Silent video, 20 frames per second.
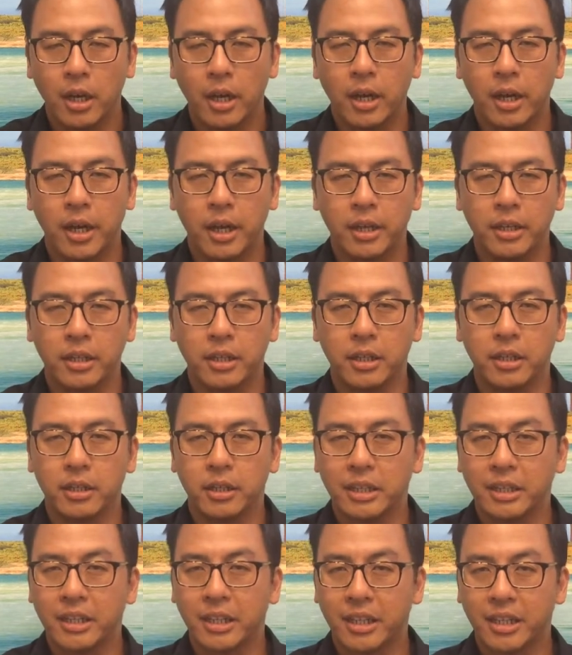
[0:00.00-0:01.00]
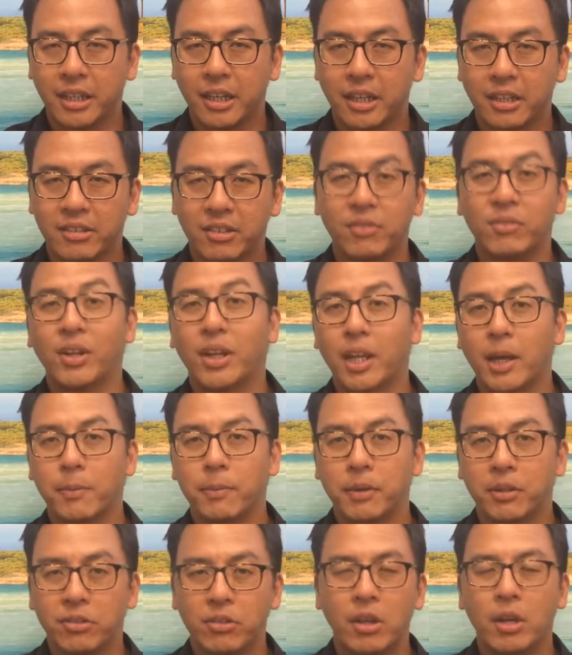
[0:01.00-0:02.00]
And in that case, if that
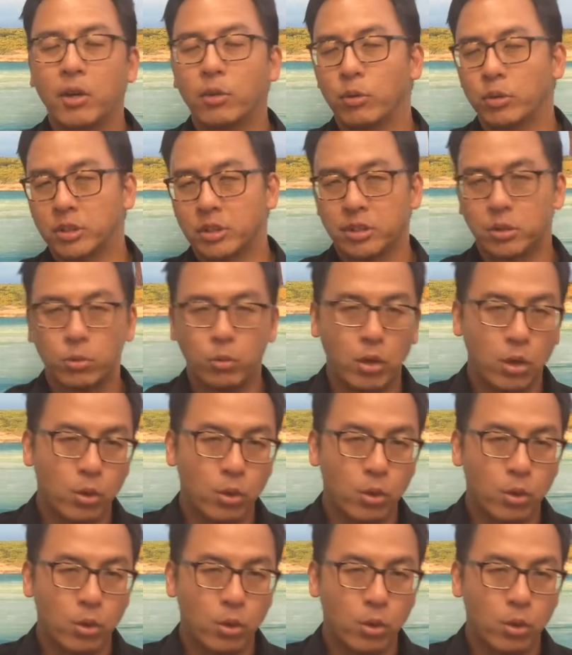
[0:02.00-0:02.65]
happens, we just walk